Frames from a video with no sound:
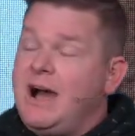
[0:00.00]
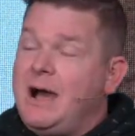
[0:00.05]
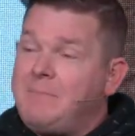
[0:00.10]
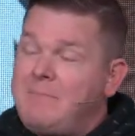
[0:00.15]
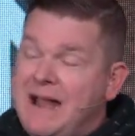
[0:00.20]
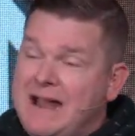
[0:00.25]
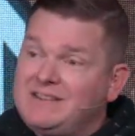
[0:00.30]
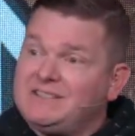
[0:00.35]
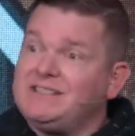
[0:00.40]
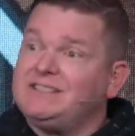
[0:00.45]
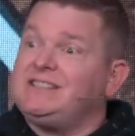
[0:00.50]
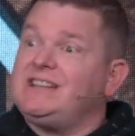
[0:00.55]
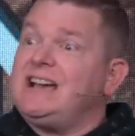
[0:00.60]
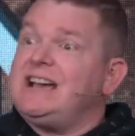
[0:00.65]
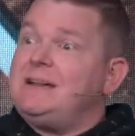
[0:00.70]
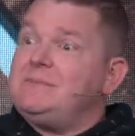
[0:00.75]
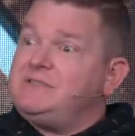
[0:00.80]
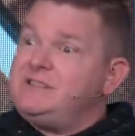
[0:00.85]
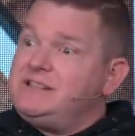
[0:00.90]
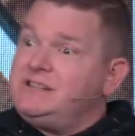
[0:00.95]
about the
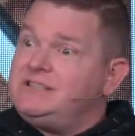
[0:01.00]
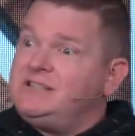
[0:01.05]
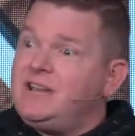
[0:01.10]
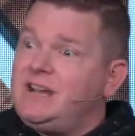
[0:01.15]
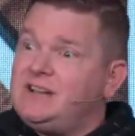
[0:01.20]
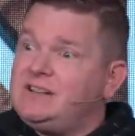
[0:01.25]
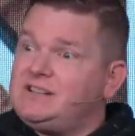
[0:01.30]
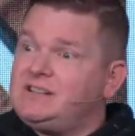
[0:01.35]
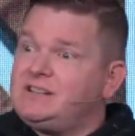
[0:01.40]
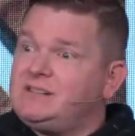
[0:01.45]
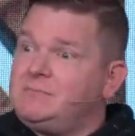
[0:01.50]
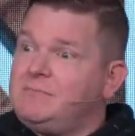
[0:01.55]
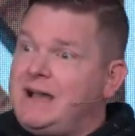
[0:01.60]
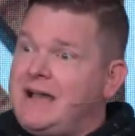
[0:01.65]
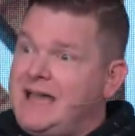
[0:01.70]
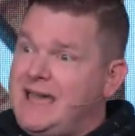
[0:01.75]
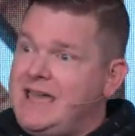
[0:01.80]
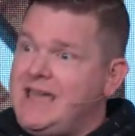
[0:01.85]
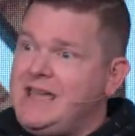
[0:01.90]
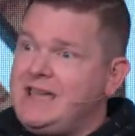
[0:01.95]
time she touched
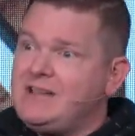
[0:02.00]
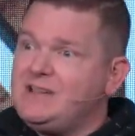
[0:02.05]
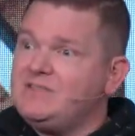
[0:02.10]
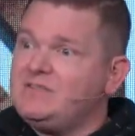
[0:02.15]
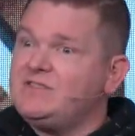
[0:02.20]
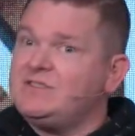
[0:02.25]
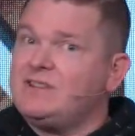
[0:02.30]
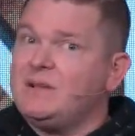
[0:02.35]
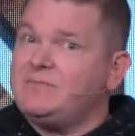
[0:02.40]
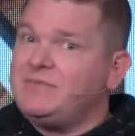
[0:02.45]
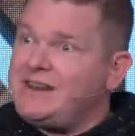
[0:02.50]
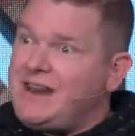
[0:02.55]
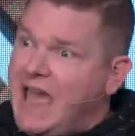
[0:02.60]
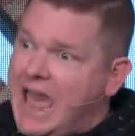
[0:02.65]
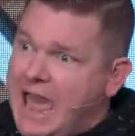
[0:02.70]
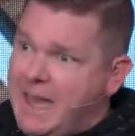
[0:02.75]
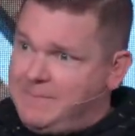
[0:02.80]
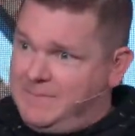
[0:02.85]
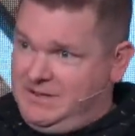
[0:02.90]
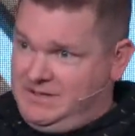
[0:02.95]
my hands, something
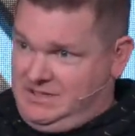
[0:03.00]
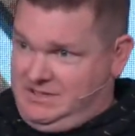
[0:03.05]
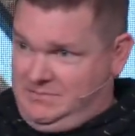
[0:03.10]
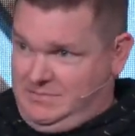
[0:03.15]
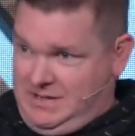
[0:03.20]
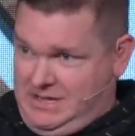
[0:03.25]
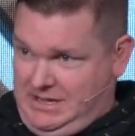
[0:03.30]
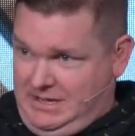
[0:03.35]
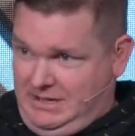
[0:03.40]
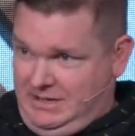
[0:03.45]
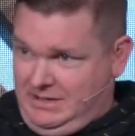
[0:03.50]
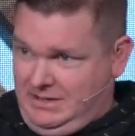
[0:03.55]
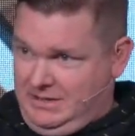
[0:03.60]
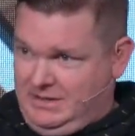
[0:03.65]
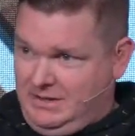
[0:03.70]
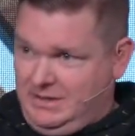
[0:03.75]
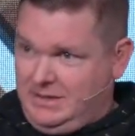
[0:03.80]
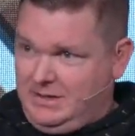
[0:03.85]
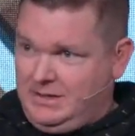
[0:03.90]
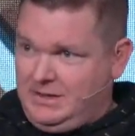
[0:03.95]
happened to me.
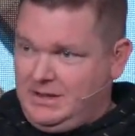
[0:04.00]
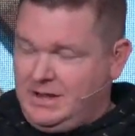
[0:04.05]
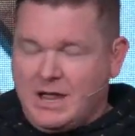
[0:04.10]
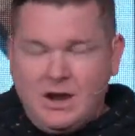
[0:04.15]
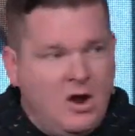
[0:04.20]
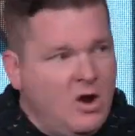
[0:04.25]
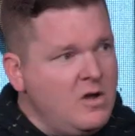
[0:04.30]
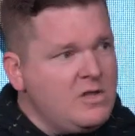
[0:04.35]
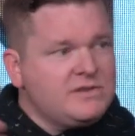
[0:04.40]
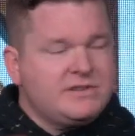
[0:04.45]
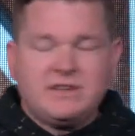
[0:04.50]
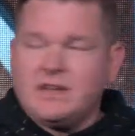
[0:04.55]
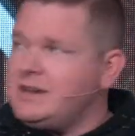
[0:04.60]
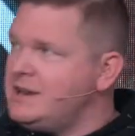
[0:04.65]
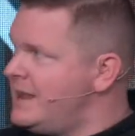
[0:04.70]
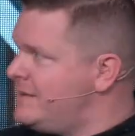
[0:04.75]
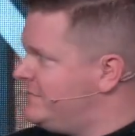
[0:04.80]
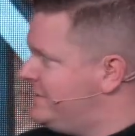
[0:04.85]
And all of a sudden,